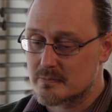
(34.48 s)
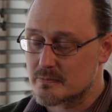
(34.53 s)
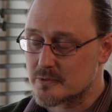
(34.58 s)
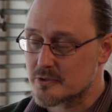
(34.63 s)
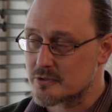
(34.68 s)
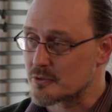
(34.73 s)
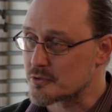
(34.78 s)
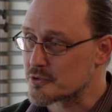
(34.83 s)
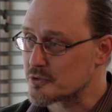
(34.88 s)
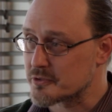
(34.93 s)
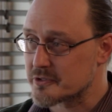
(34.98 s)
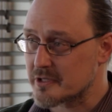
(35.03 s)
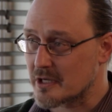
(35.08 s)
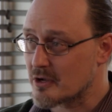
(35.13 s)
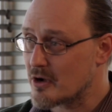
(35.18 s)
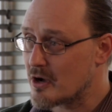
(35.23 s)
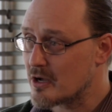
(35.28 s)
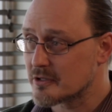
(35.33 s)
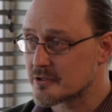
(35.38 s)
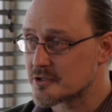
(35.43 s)
social
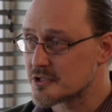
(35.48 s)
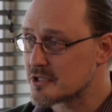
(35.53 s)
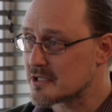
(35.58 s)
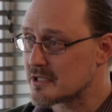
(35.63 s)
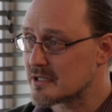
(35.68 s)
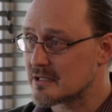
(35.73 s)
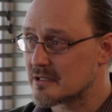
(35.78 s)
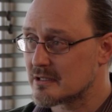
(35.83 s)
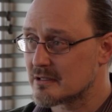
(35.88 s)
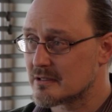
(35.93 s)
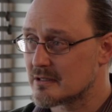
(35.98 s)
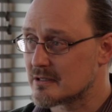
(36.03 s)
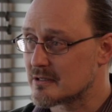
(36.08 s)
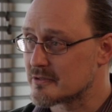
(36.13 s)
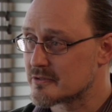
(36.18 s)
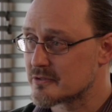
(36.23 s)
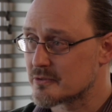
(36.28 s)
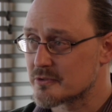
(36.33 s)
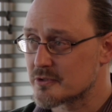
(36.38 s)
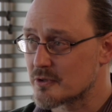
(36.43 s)
psychology,
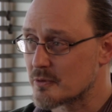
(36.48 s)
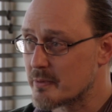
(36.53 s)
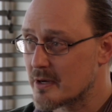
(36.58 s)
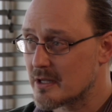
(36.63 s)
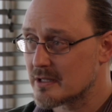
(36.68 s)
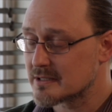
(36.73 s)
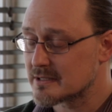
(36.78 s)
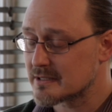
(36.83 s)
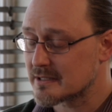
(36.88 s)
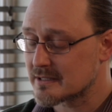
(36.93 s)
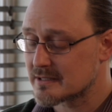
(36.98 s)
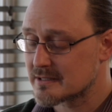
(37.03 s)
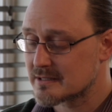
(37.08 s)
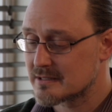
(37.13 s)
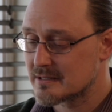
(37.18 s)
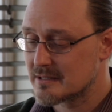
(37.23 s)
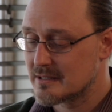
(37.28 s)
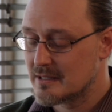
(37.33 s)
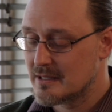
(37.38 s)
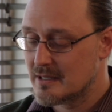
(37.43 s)
our
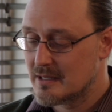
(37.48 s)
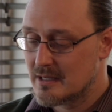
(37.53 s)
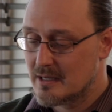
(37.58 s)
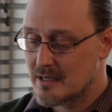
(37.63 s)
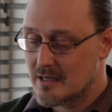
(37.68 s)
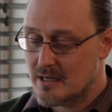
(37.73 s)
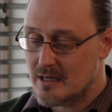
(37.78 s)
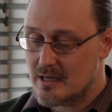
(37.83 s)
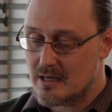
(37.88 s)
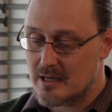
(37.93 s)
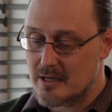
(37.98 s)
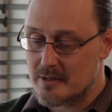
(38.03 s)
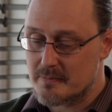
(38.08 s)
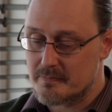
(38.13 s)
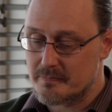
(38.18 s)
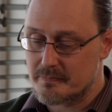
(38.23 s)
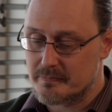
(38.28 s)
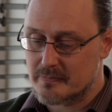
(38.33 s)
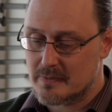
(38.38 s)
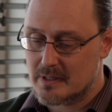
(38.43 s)
sociopolitics,
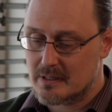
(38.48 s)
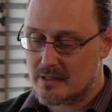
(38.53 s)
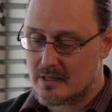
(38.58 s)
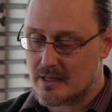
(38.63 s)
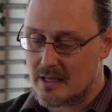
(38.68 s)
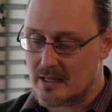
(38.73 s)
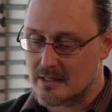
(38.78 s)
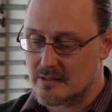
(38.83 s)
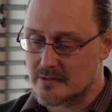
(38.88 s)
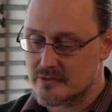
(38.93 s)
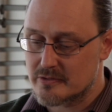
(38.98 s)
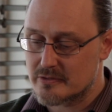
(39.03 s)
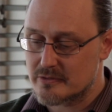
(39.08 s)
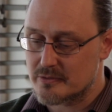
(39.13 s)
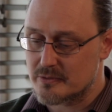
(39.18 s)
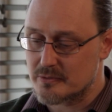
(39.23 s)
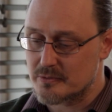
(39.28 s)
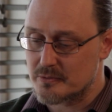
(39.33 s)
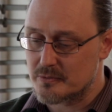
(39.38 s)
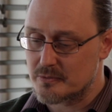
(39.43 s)
and
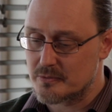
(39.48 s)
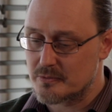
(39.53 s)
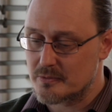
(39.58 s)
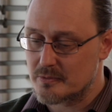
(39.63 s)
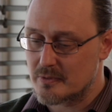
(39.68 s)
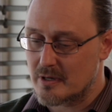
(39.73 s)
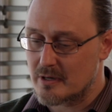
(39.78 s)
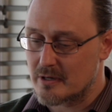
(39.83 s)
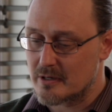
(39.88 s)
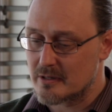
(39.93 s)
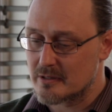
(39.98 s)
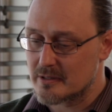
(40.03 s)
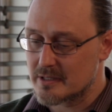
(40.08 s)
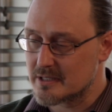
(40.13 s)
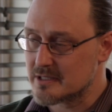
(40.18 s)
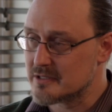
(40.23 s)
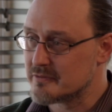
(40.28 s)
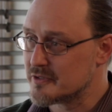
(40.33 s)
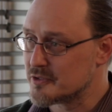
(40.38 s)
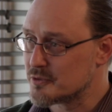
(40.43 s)
to our
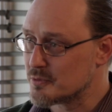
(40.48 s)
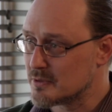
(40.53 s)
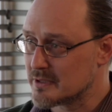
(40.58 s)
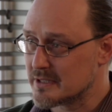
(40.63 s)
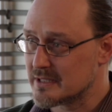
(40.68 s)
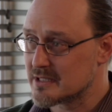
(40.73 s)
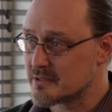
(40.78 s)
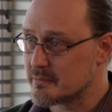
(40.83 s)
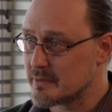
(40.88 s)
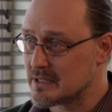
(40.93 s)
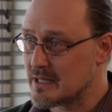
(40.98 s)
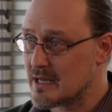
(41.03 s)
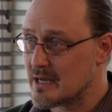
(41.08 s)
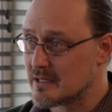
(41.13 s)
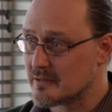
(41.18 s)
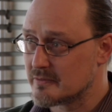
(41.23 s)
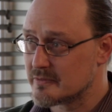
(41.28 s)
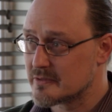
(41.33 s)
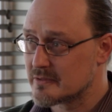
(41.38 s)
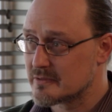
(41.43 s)
individual intimate
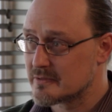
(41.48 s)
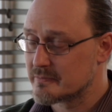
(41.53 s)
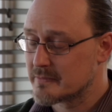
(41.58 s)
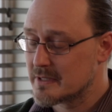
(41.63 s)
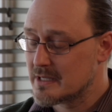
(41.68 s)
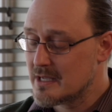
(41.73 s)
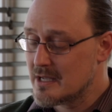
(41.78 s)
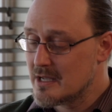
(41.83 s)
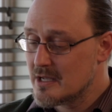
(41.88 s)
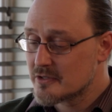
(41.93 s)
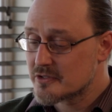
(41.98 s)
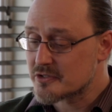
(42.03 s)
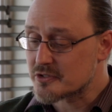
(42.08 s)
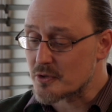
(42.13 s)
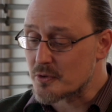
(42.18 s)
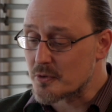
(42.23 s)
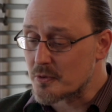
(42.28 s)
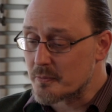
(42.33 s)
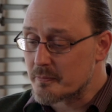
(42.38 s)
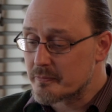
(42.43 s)
lives.
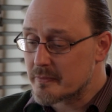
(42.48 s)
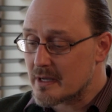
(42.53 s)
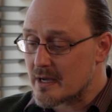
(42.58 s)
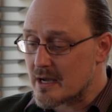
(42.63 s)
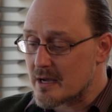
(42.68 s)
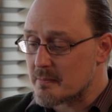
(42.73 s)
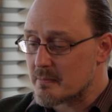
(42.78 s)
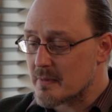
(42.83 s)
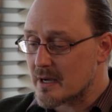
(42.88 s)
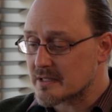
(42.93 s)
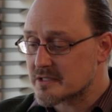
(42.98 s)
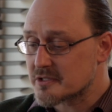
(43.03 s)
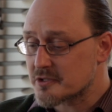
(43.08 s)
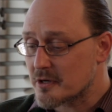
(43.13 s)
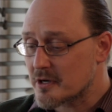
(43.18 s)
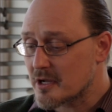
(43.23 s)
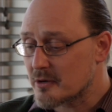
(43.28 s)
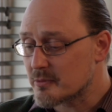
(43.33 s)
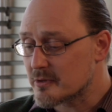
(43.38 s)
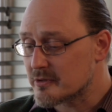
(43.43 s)
So I
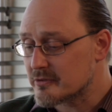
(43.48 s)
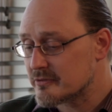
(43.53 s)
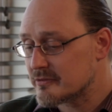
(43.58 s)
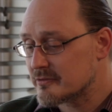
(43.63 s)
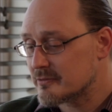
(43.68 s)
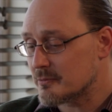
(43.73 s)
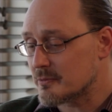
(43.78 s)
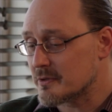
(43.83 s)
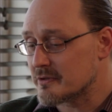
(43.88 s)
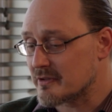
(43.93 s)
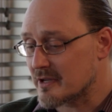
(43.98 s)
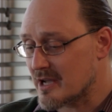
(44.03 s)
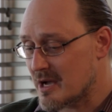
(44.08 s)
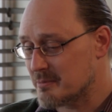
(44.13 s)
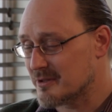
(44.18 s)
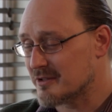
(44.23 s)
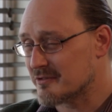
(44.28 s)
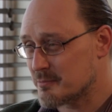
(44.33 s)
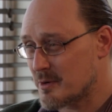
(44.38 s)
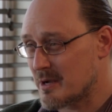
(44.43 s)
start out with a
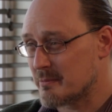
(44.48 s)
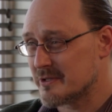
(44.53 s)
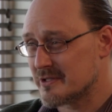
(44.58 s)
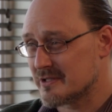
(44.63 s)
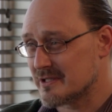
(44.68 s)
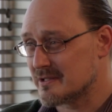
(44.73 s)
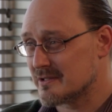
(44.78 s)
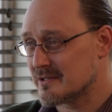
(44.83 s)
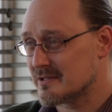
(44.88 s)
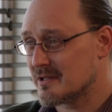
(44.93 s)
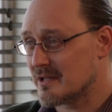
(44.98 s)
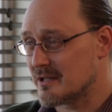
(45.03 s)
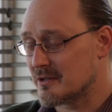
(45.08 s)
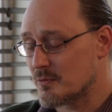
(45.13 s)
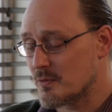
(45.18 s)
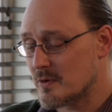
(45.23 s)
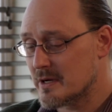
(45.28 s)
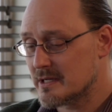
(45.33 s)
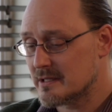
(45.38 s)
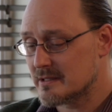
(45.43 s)
couple of premises,
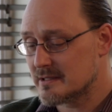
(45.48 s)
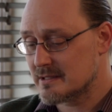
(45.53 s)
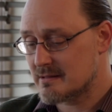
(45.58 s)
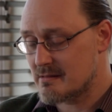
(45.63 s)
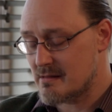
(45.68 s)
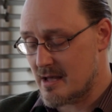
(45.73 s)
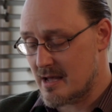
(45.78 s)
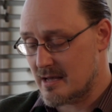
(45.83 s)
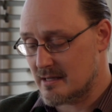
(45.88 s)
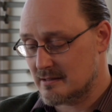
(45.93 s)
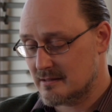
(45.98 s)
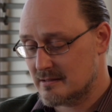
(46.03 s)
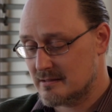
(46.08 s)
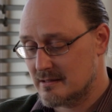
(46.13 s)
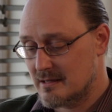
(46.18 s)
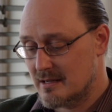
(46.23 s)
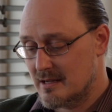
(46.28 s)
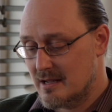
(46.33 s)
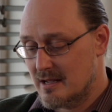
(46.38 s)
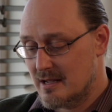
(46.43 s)
and one is that